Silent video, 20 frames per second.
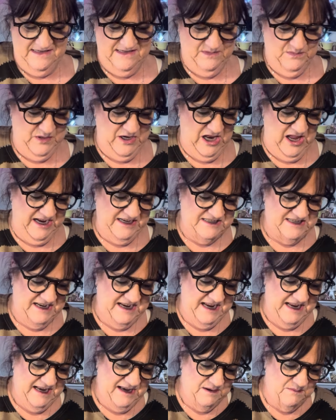we like to
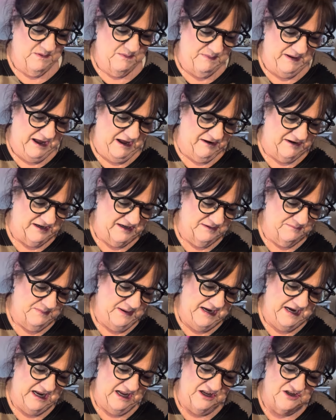kid him about it
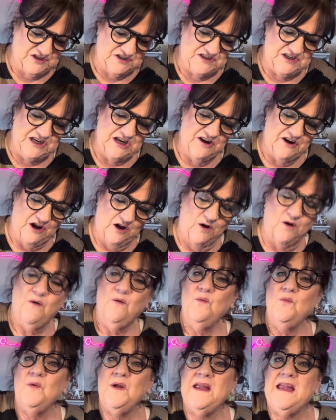because, you
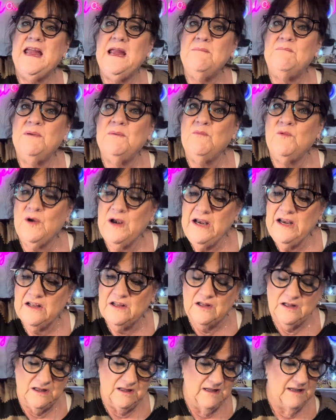know, we keep him
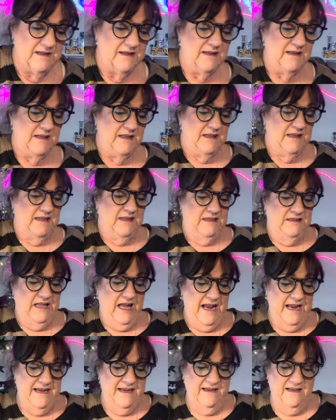real.
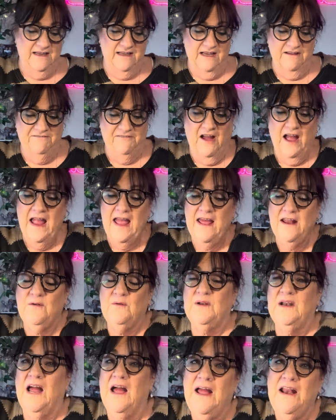Like, if I
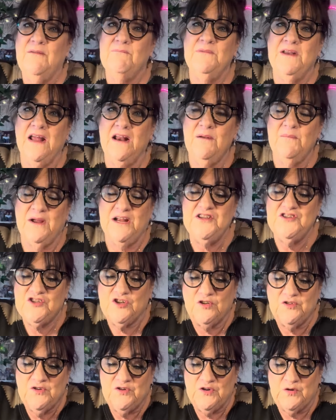had none of my
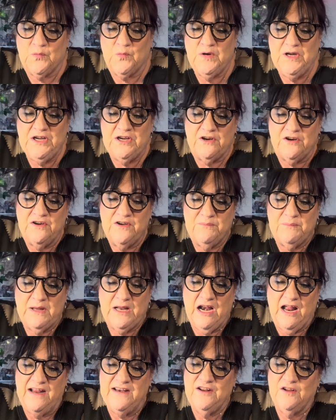children are weird,
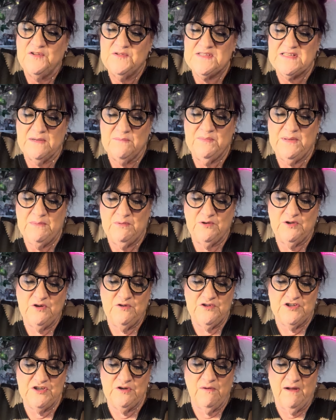but I know some people who
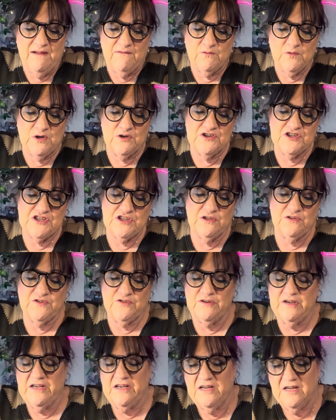do have weird
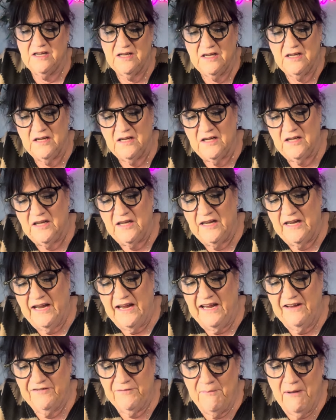children.
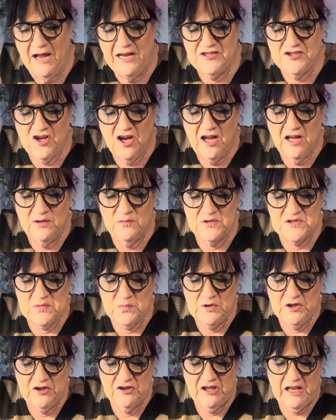if my child was
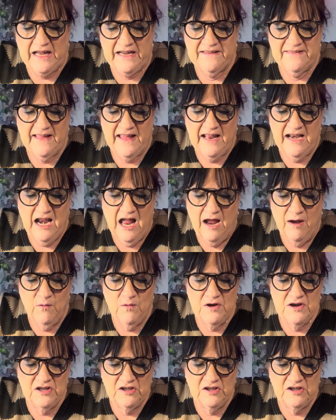weird like that, I wouldn't